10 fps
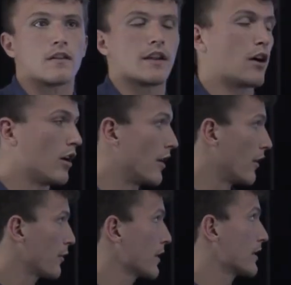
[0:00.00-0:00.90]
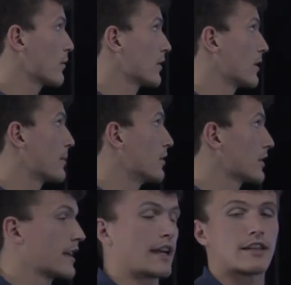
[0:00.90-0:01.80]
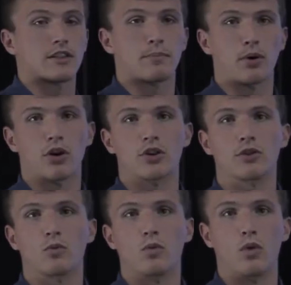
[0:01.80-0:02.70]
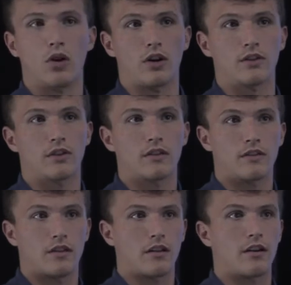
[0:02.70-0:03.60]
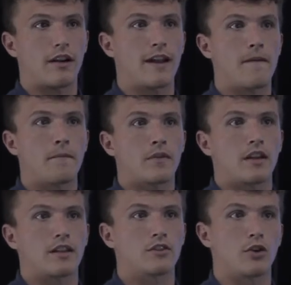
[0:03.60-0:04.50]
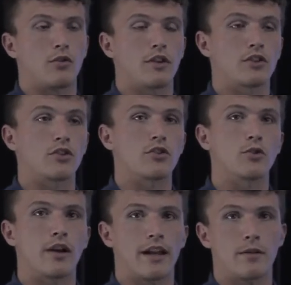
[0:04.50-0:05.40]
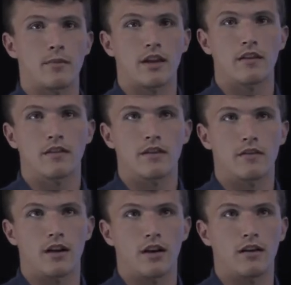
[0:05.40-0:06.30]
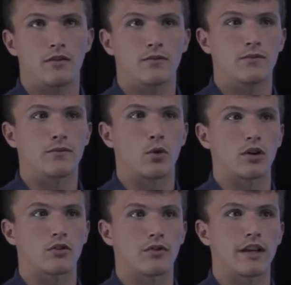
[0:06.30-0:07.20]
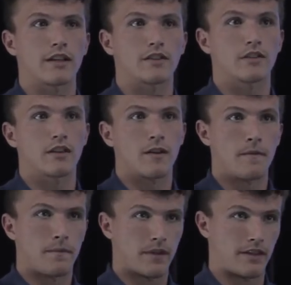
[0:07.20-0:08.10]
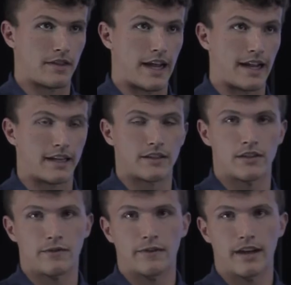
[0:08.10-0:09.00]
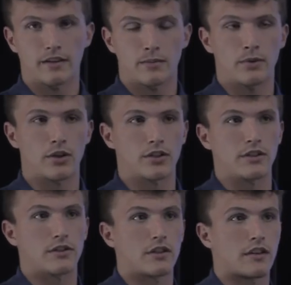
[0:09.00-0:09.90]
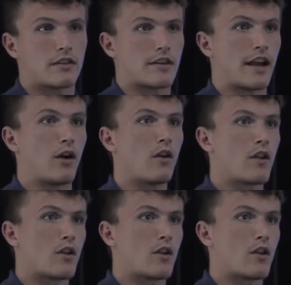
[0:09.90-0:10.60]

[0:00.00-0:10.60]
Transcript: Now, another thing that we're going to be looking at is the Persian Wars. All right. And so there's a new enemy for Greece. And that is, in fact, the Persians. Now,